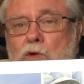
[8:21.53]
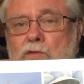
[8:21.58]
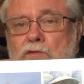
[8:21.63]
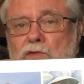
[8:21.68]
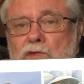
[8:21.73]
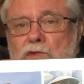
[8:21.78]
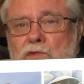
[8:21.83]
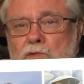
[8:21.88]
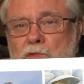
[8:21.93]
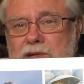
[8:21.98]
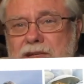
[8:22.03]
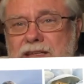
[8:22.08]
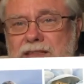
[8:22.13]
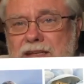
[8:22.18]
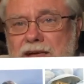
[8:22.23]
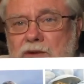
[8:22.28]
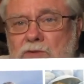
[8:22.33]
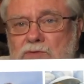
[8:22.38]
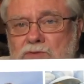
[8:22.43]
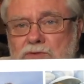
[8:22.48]
over
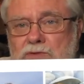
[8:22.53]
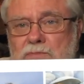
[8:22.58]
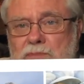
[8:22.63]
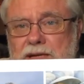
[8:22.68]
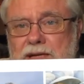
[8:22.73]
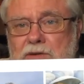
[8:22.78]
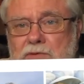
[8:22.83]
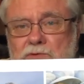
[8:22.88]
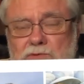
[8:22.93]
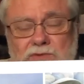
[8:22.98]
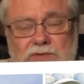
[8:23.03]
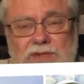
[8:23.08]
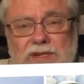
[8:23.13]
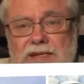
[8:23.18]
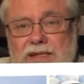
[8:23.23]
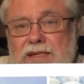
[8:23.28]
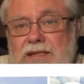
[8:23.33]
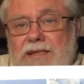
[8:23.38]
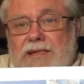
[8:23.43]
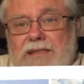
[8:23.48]
3,000 pounds.
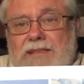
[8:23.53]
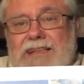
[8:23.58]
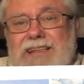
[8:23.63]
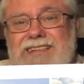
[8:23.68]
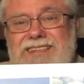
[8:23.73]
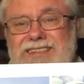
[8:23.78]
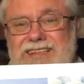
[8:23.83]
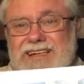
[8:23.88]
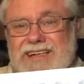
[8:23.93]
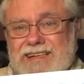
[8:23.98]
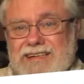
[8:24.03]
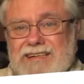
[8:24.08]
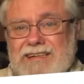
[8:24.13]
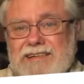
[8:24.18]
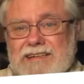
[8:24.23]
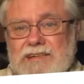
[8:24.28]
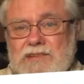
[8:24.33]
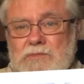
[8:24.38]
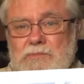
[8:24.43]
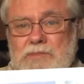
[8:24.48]
That's like
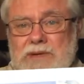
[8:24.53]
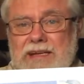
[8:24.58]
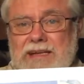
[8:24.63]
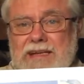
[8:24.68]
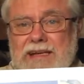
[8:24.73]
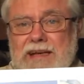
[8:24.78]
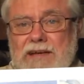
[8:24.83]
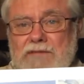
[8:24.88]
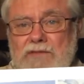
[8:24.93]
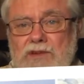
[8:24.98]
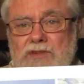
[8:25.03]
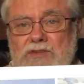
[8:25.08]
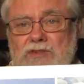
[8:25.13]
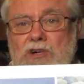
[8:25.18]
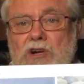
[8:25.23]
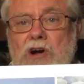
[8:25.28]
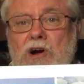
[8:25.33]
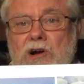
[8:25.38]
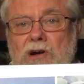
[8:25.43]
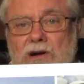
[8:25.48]
as big and heavy as a
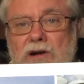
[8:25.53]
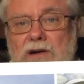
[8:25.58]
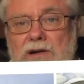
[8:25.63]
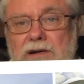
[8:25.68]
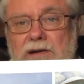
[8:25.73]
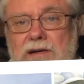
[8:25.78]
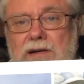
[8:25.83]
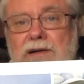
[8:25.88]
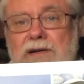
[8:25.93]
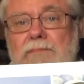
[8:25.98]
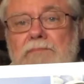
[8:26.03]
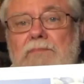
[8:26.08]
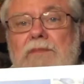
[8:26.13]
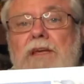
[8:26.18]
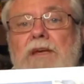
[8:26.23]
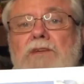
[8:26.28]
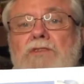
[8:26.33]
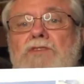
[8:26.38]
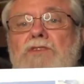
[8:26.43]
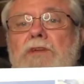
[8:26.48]
car.
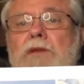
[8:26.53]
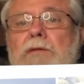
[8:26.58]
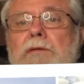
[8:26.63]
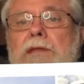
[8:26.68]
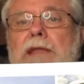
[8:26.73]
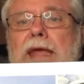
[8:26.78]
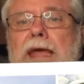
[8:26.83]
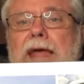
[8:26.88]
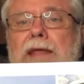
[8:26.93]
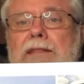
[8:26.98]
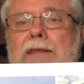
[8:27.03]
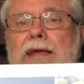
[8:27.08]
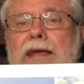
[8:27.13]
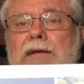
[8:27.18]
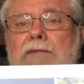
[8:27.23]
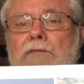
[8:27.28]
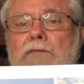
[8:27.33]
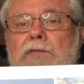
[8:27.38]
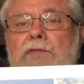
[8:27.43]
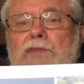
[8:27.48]
And they
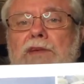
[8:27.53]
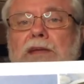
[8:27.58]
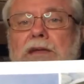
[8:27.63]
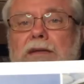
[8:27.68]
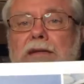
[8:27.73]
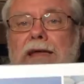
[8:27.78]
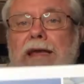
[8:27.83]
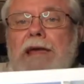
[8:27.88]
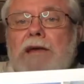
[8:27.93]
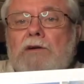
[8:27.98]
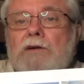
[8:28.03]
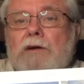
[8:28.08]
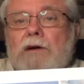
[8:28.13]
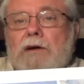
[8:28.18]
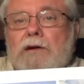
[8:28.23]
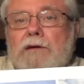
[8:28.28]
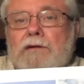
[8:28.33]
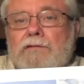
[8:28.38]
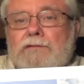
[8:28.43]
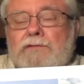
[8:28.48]
have a thick layer
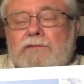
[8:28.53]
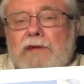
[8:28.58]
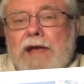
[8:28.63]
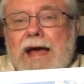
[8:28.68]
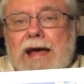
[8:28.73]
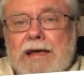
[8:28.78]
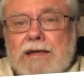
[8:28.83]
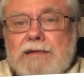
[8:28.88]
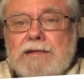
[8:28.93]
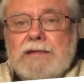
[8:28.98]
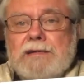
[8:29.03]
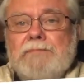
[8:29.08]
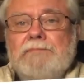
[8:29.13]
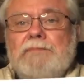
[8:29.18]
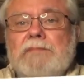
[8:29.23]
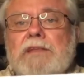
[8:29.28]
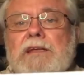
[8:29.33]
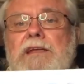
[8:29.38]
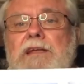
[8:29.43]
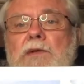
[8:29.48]
of fat
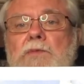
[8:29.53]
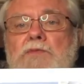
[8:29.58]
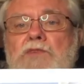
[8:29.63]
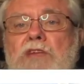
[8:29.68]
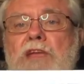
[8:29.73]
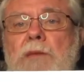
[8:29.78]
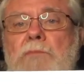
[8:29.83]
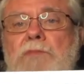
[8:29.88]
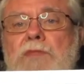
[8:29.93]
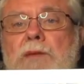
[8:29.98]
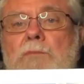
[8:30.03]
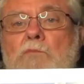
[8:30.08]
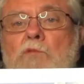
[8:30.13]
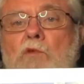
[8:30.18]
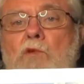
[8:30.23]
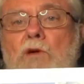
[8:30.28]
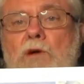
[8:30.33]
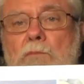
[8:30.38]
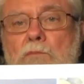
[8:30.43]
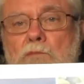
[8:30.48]
that helps keep them
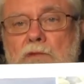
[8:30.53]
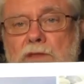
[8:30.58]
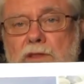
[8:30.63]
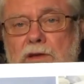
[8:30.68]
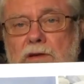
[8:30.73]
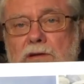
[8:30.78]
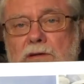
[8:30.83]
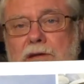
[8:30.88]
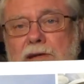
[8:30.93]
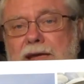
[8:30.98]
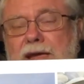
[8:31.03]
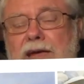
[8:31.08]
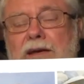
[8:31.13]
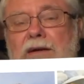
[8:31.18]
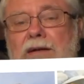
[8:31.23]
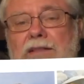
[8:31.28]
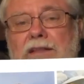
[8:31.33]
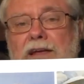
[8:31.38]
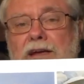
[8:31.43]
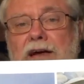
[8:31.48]
warm when they're laying
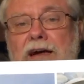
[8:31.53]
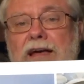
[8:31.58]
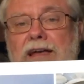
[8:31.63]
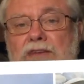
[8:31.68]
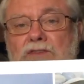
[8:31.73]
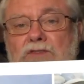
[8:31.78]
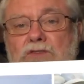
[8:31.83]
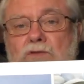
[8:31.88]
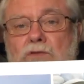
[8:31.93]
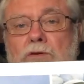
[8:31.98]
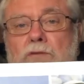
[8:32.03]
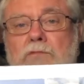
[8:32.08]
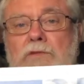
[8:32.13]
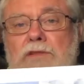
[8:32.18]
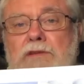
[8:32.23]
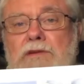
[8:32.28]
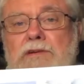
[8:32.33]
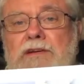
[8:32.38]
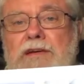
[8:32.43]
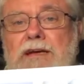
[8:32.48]
on the ice or when
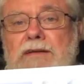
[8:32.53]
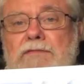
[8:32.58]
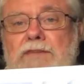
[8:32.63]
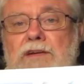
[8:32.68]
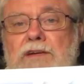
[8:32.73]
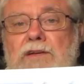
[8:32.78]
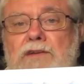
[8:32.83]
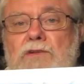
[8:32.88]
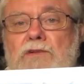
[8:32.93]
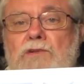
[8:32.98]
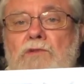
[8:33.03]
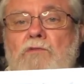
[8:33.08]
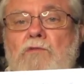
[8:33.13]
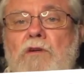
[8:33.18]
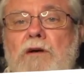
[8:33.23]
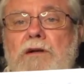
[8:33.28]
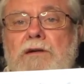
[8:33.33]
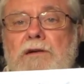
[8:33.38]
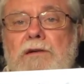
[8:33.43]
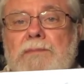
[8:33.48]
they're diving under the
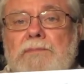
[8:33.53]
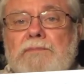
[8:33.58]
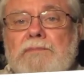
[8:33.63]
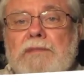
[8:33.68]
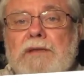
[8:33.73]
water.